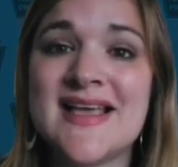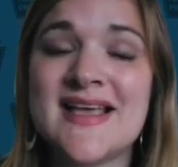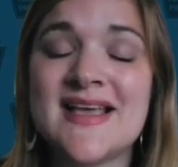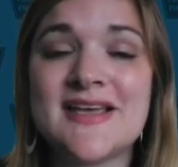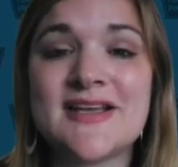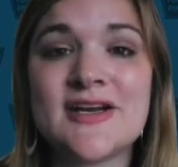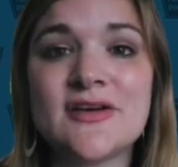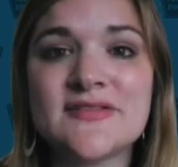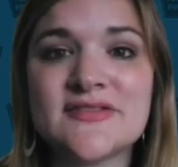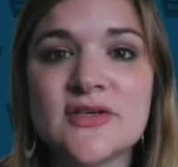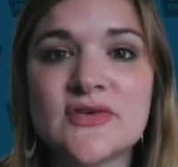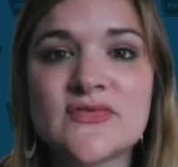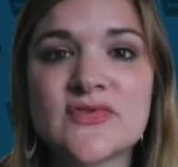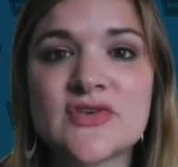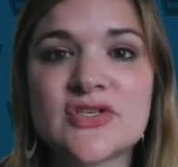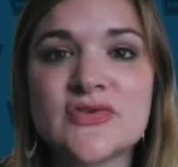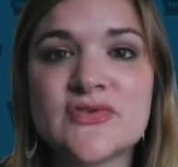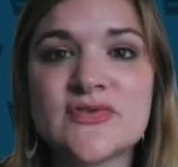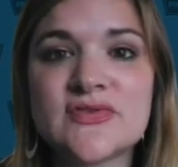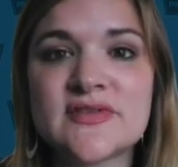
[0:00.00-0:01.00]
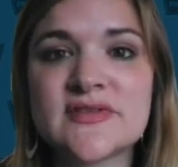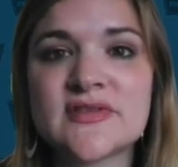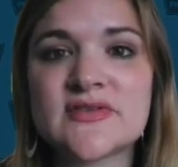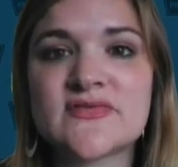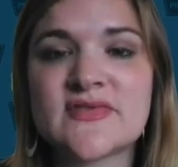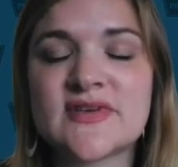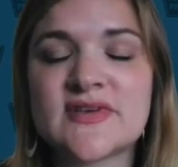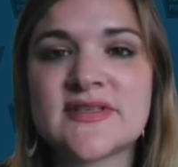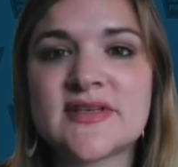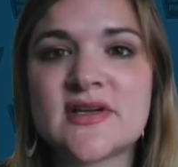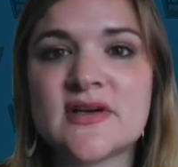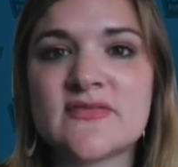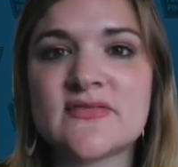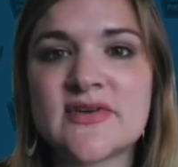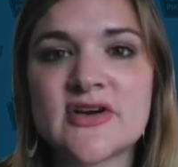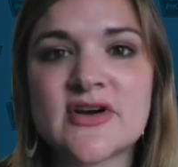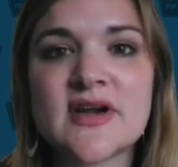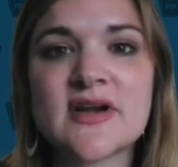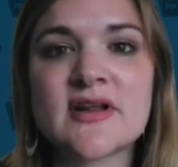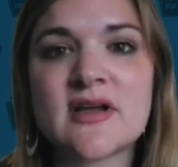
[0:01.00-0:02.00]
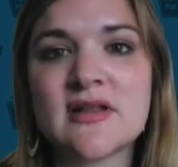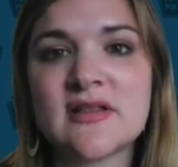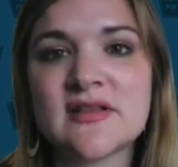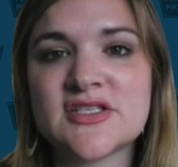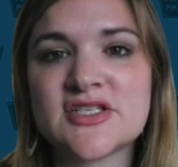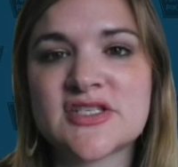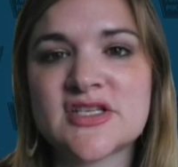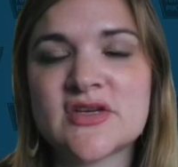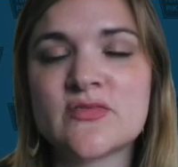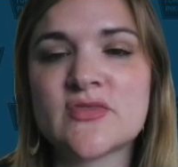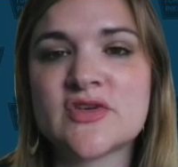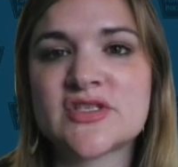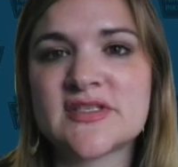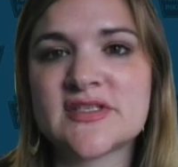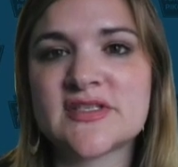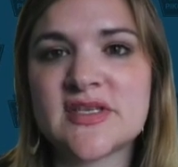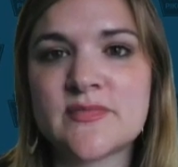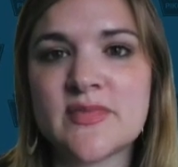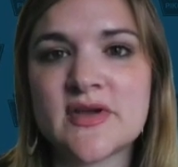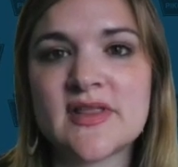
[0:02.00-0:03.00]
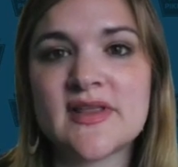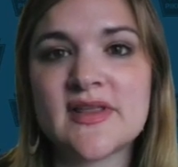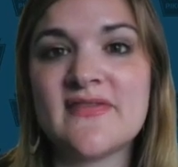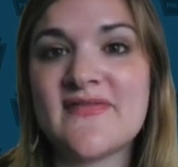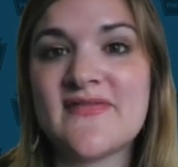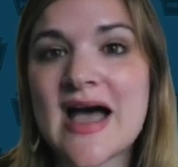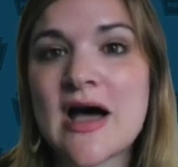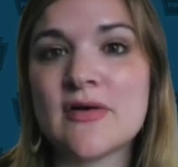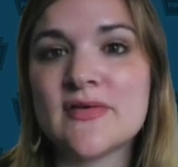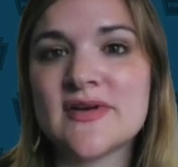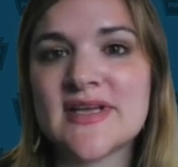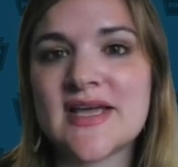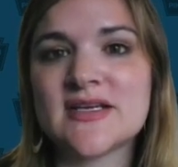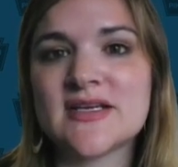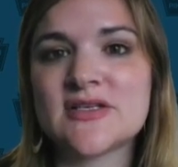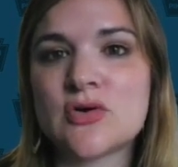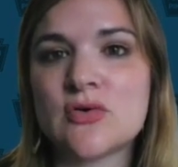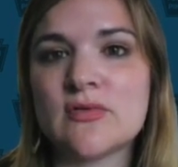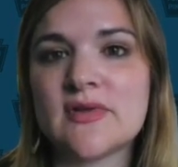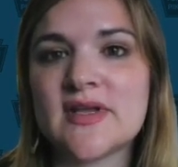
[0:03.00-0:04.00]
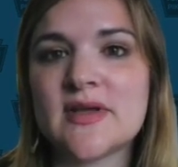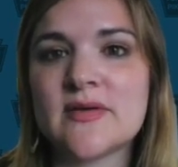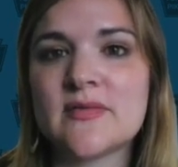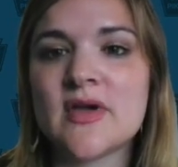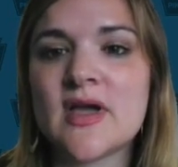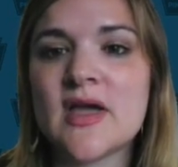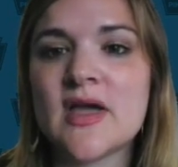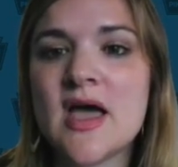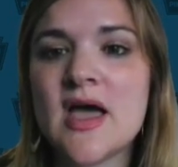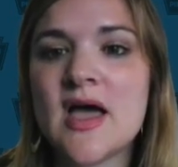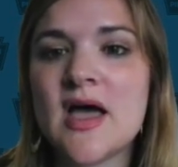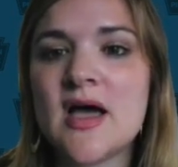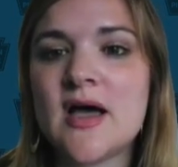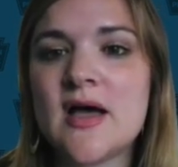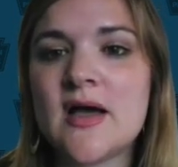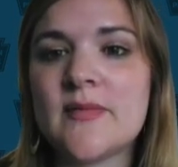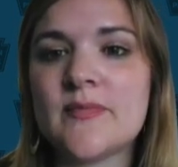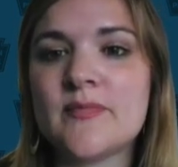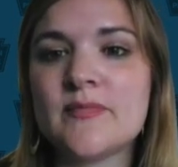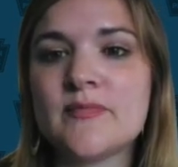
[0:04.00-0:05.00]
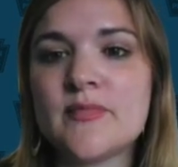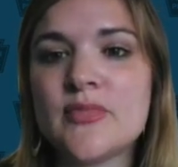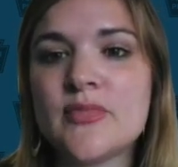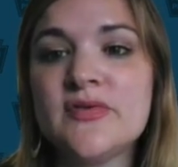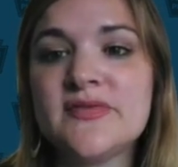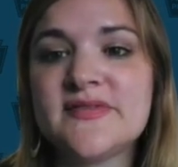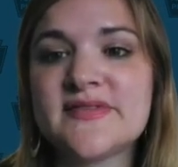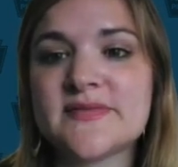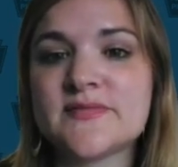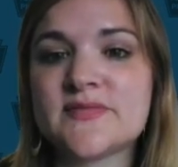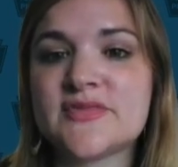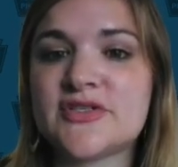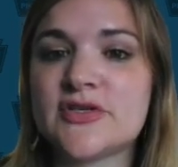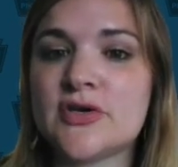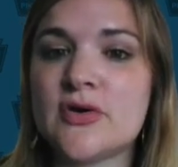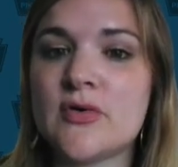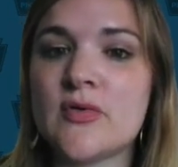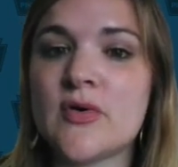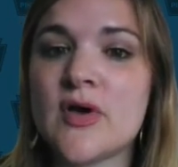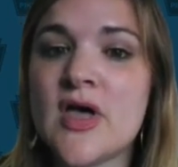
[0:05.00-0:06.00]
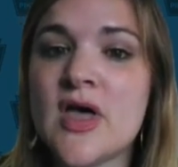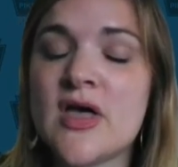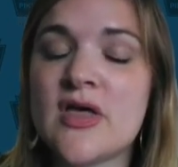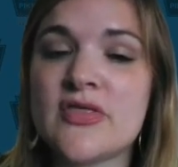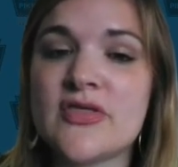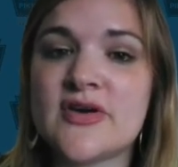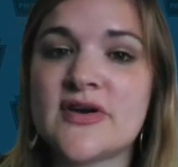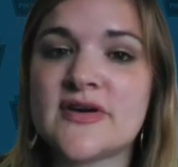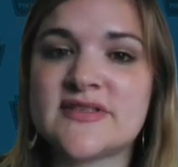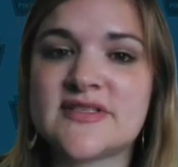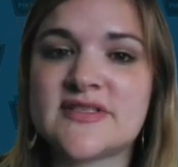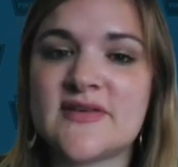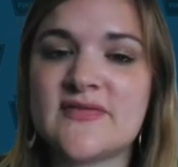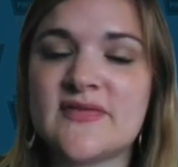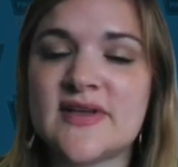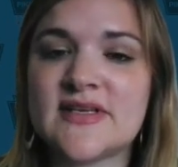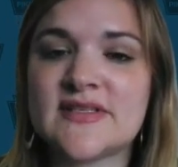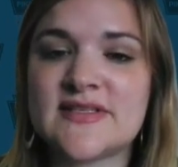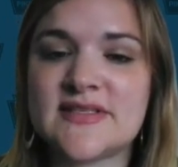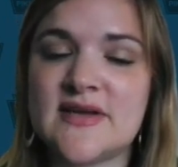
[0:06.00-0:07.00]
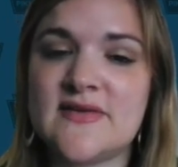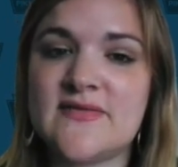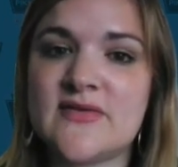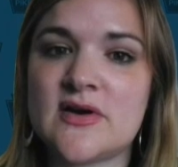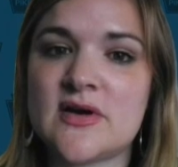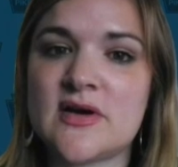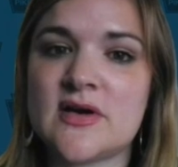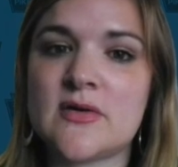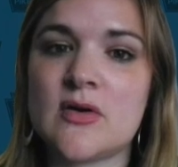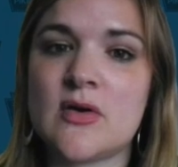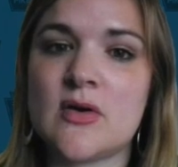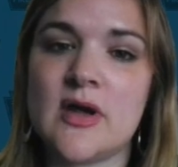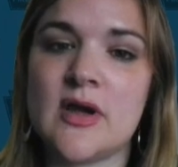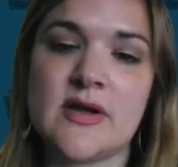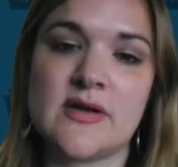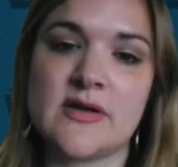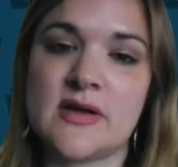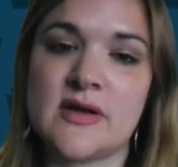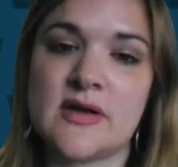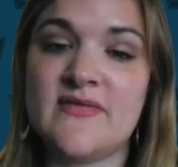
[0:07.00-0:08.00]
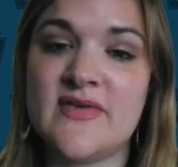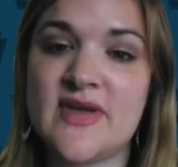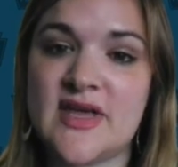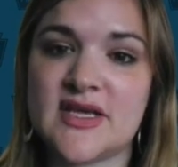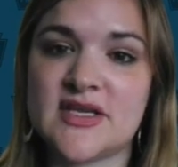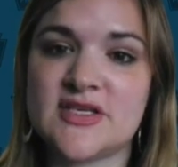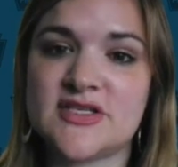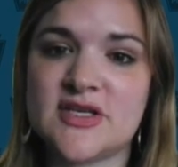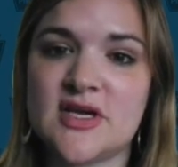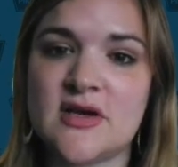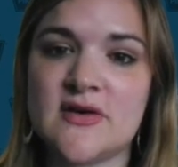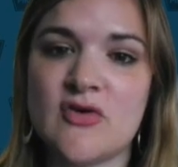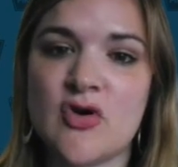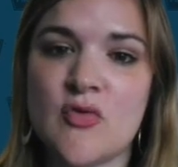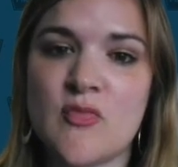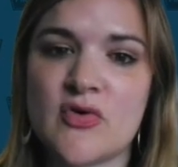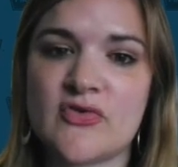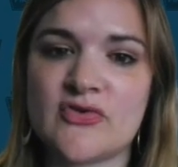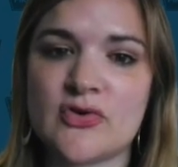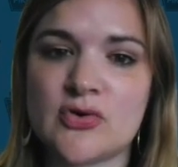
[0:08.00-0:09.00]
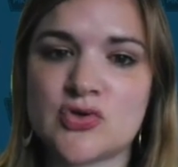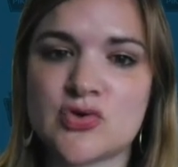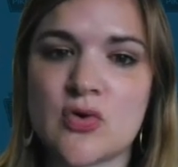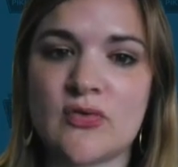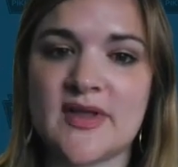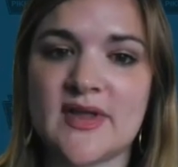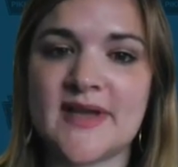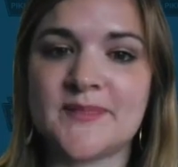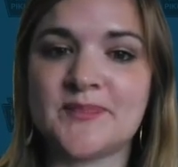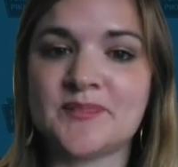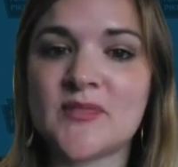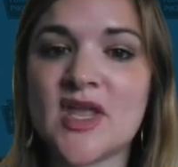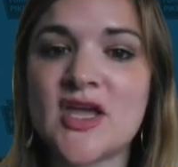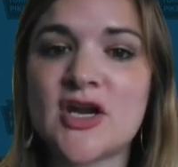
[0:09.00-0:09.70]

It also reduces the risk of rear end collision, which is typically found at tolling booths. So there is definitely a safer advantage of open road tolling.